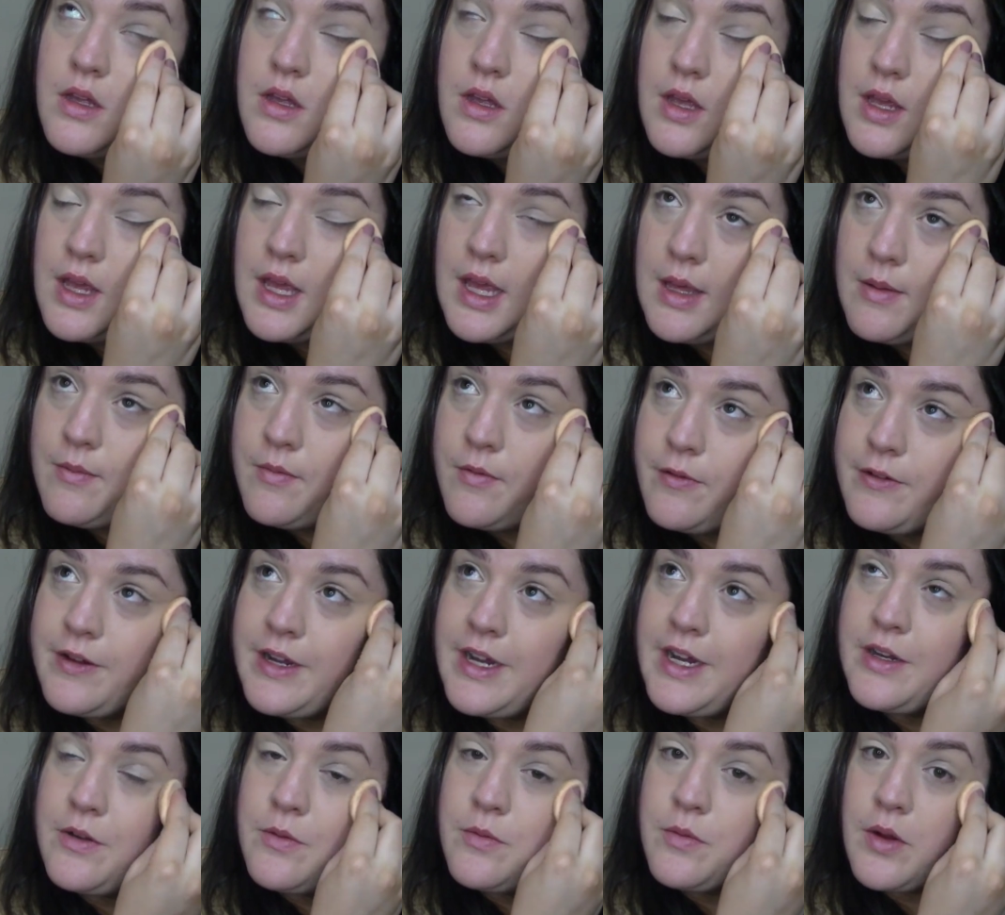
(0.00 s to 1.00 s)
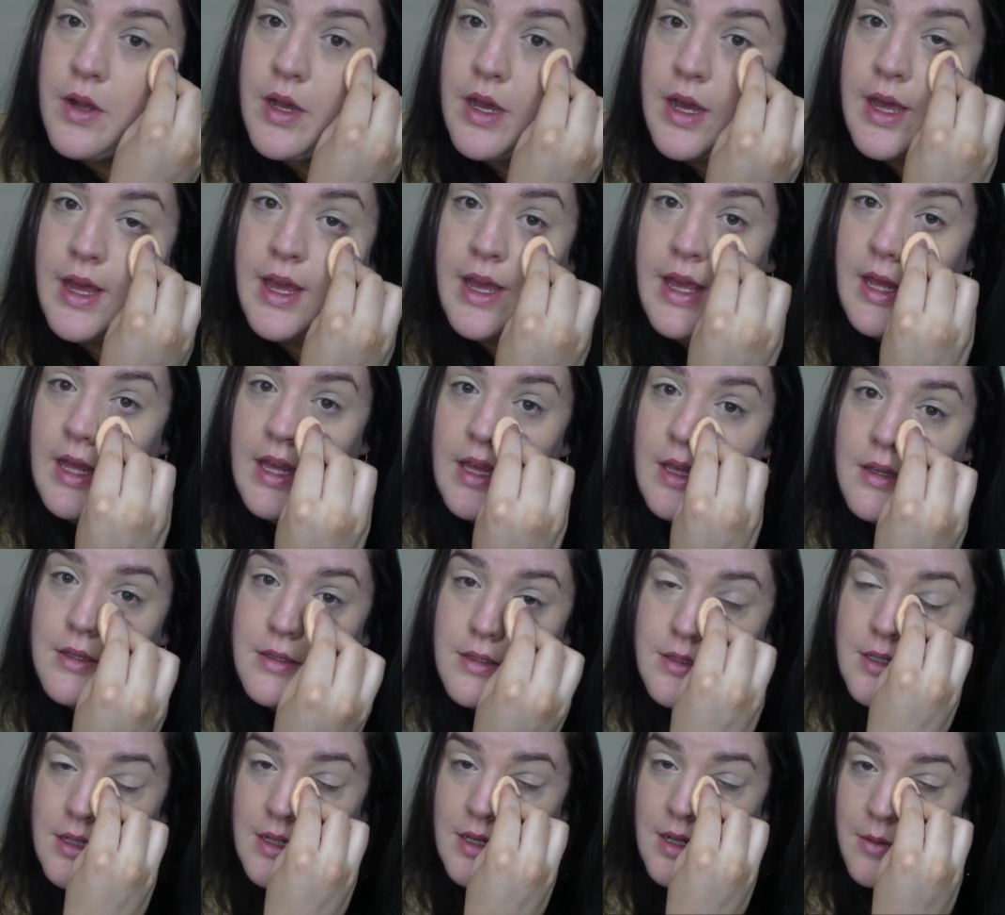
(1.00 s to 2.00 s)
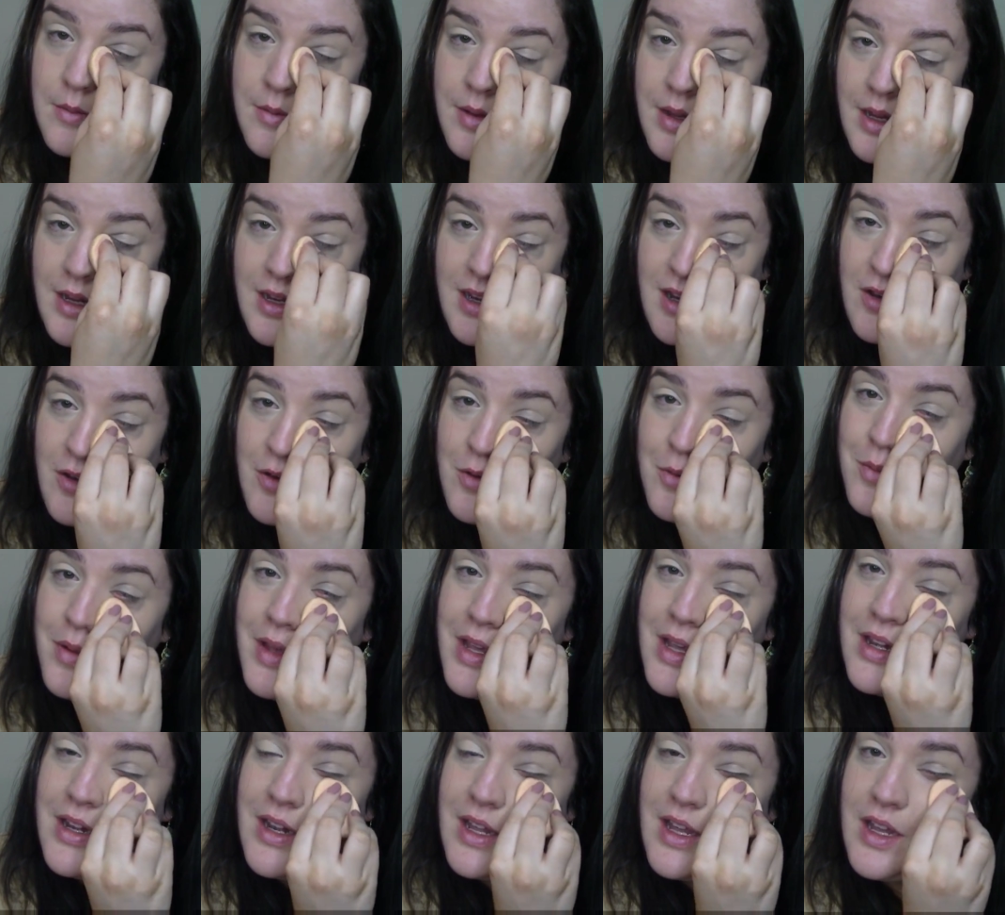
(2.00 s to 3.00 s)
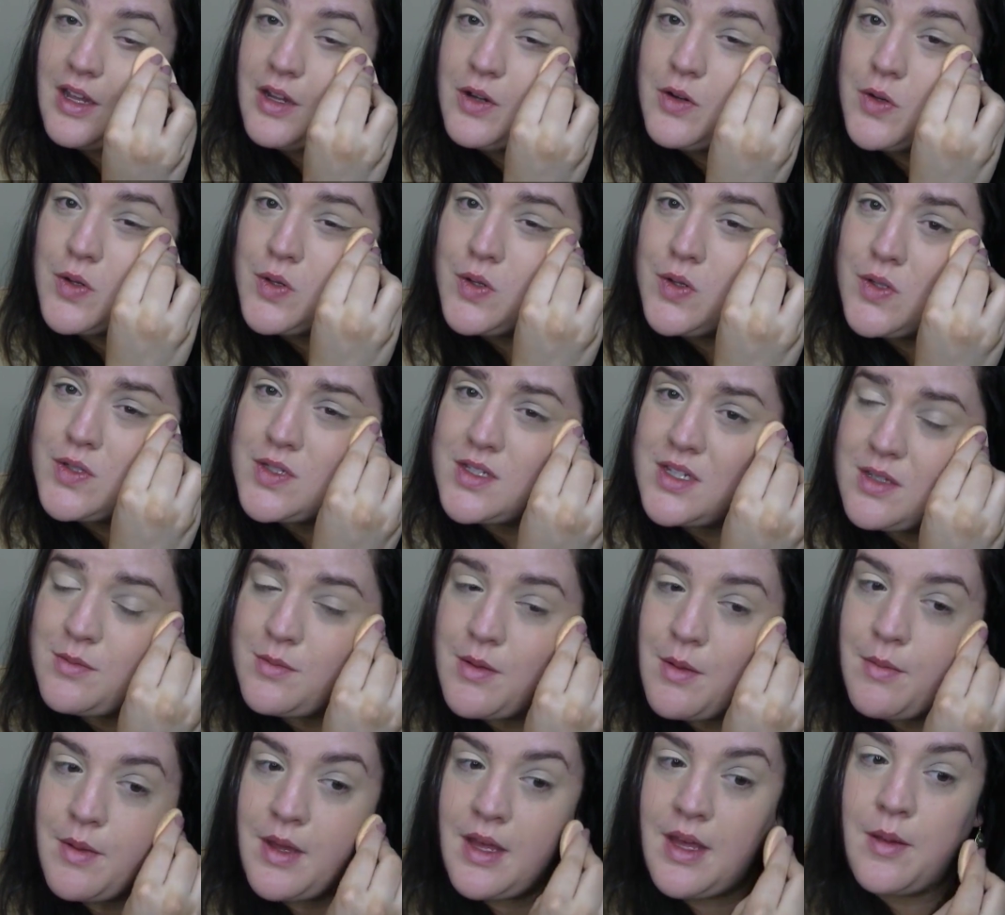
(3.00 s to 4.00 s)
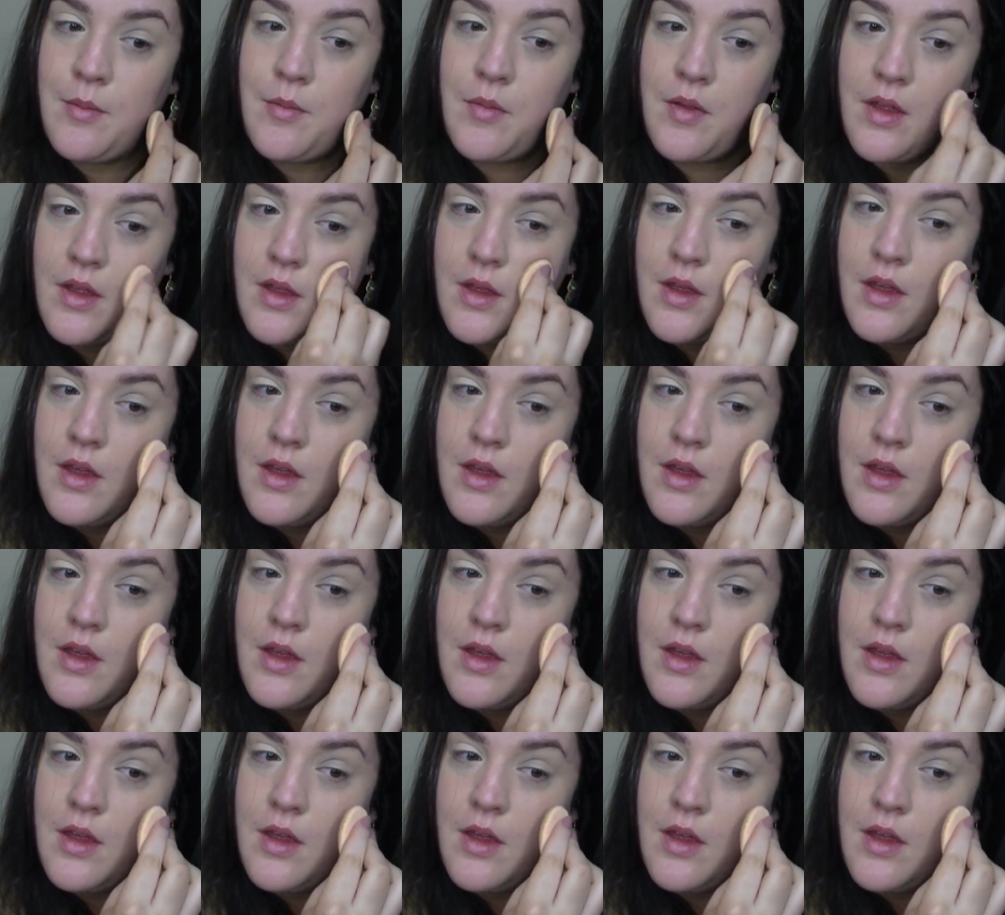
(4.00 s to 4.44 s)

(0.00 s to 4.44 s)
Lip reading: ham fried rice, and I made homemade egg rolls because my mom,